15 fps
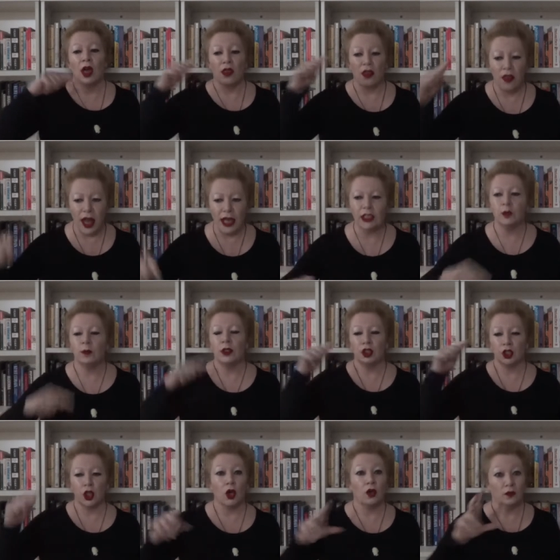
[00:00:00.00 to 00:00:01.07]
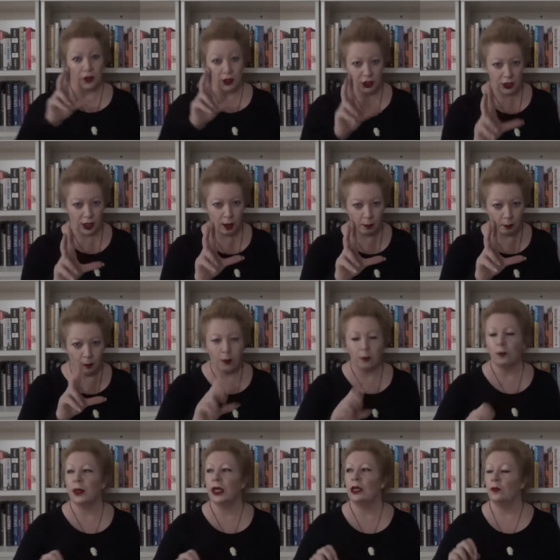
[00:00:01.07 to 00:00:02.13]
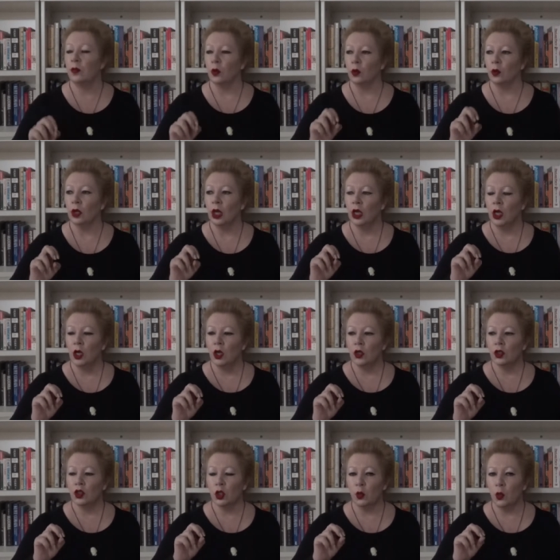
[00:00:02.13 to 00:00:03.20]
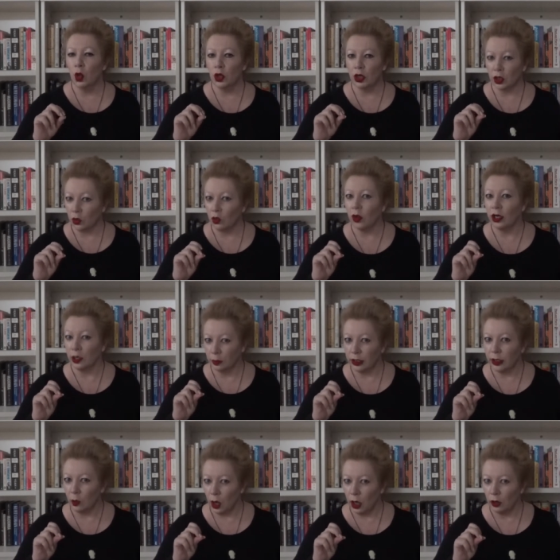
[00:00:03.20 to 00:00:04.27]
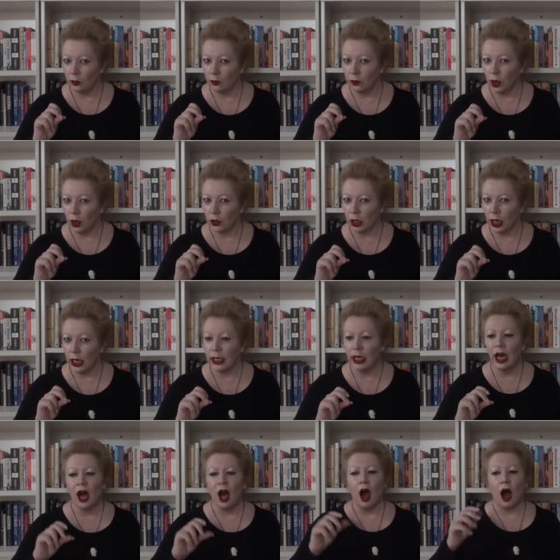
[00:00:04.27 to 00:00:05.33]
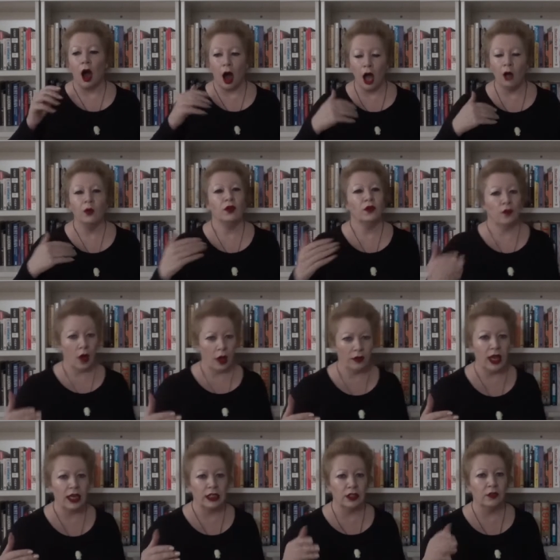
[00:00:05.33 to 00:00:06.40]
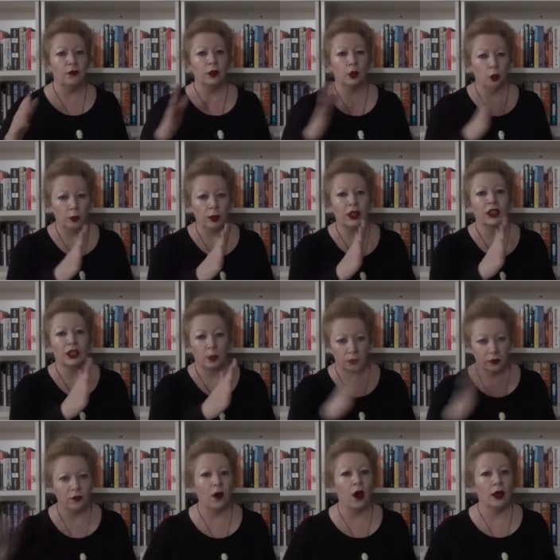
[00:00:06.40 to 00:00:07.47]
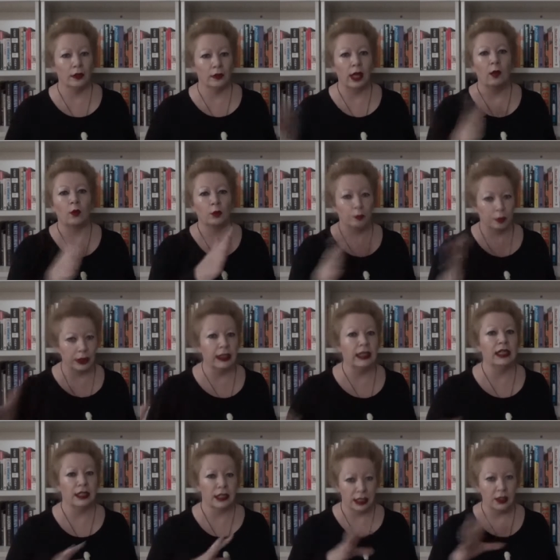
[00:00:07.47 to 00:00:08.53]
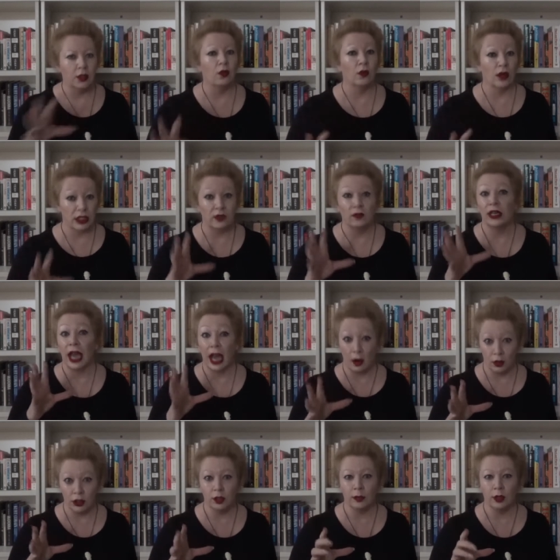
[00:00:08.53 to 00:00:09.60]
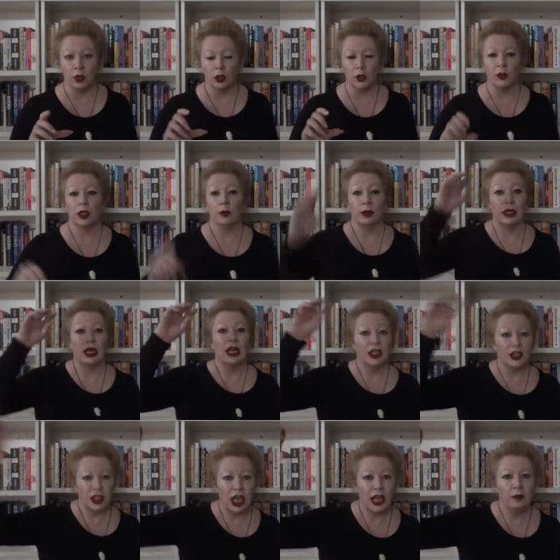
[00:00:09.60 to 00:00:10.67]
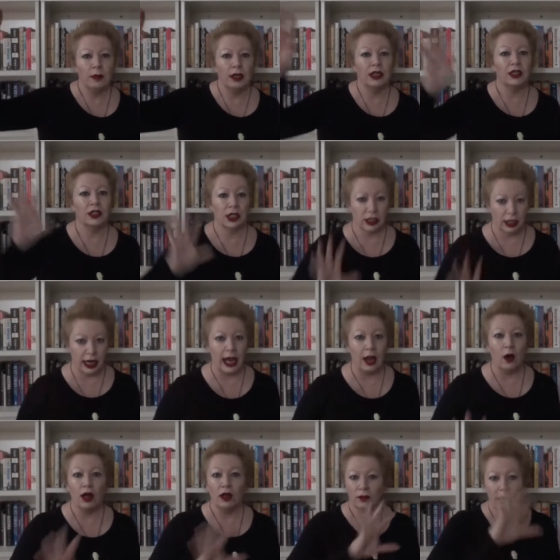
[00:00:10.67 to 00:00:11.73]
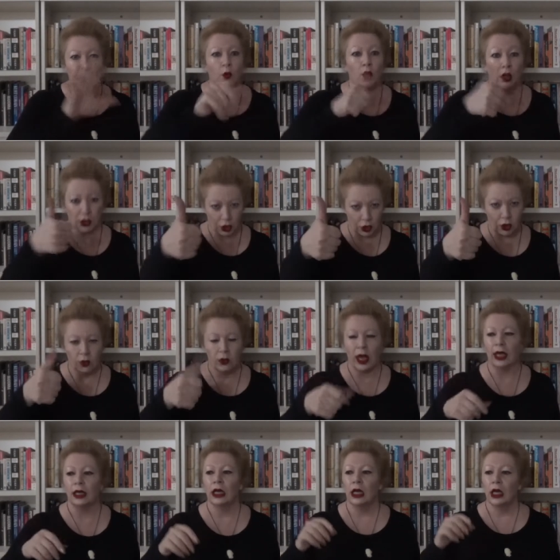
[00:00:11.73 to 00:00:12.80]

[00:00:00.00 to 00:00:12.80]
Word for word: that's been shown for some people to work incredibly well, okay? I would find that difficult because I would find they would bleed into the rest of the hour, to be honest with you, but 10 minutes in an hour, if that works, do that.